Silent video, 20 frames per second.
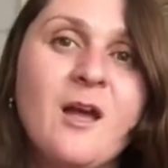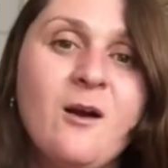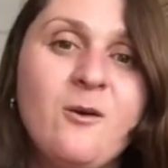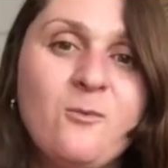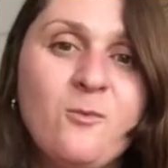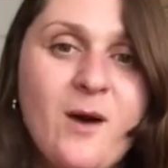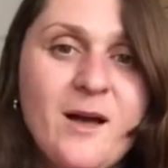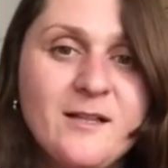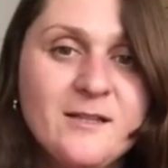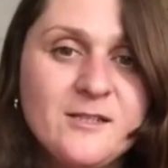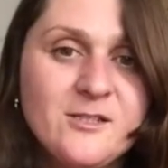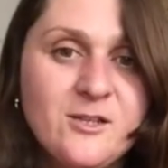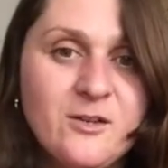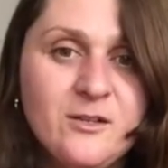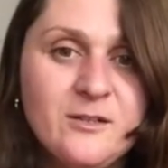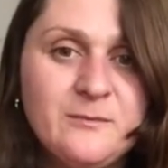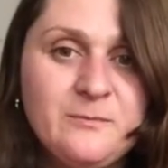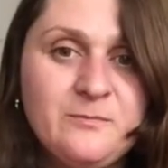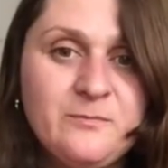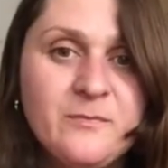Well
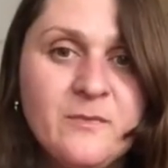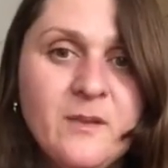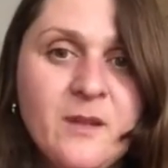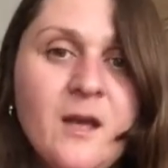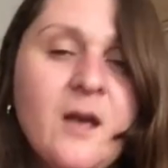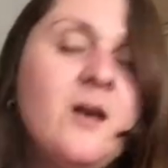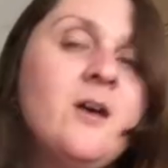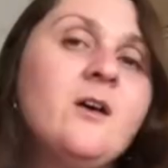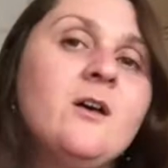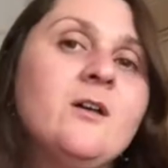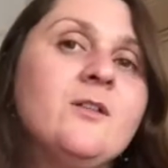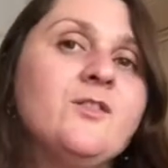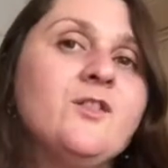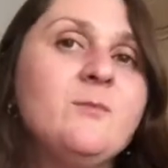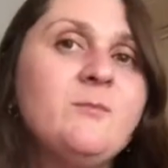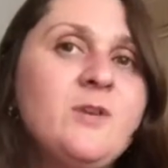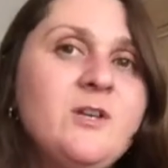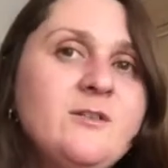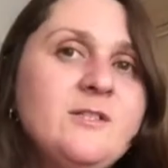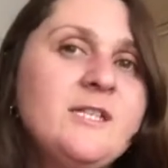done. The
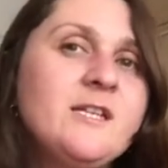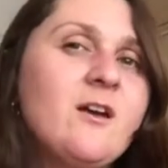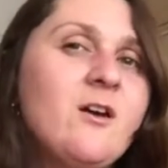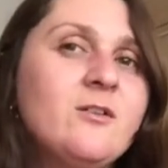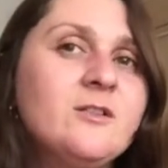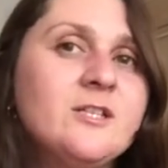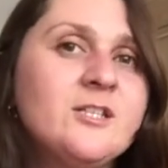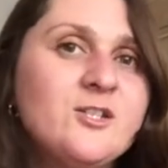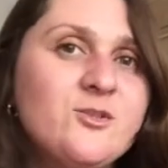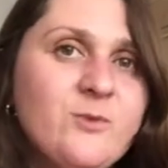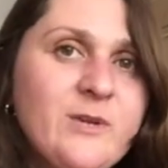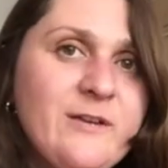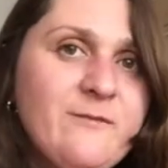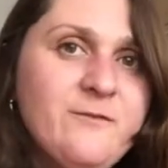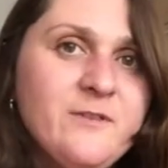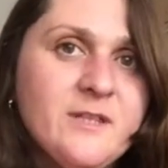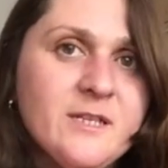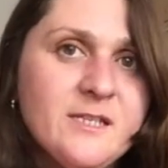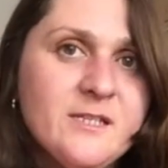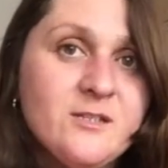music on the screen for
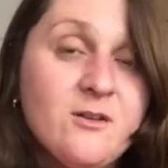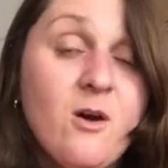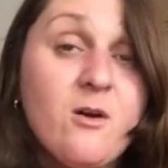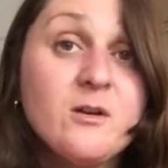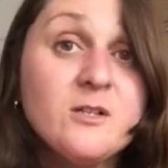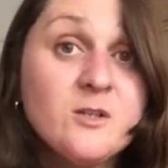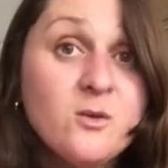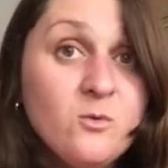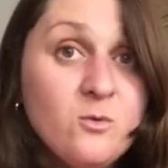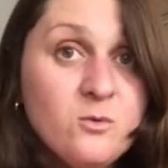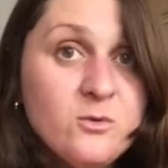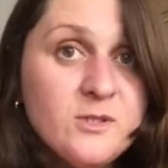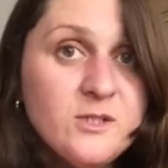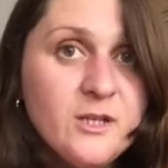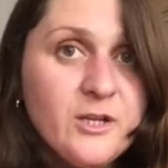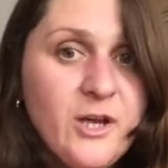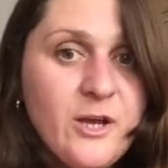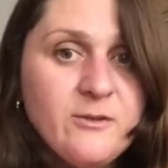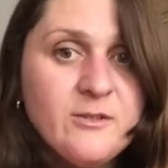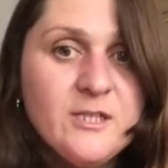this song is also
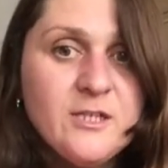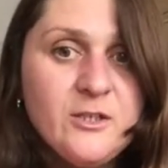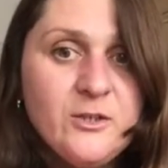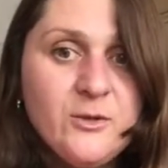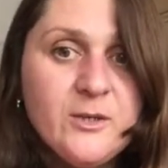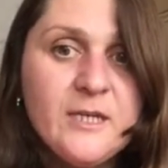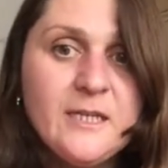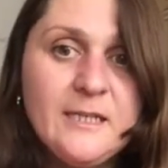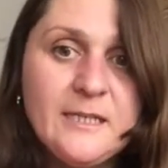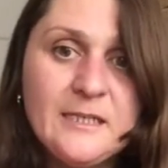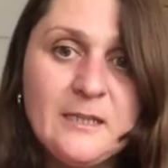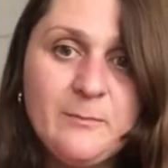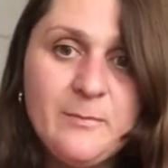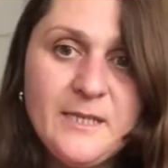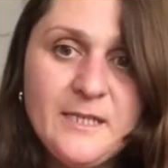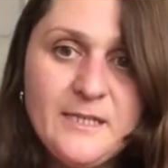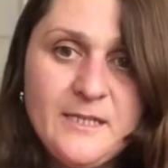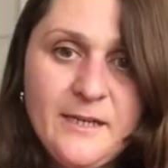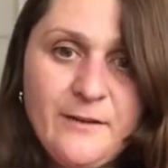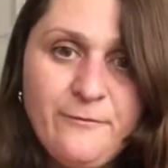going to look a little
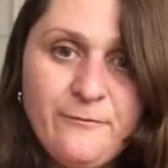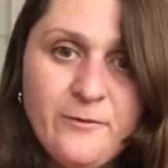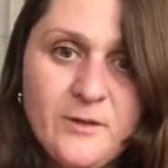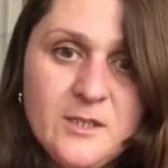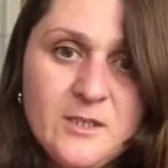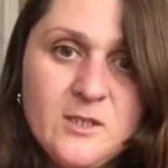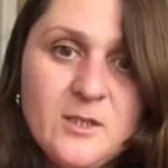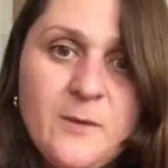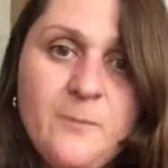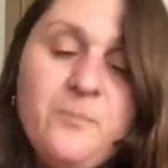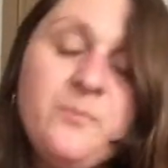bit different.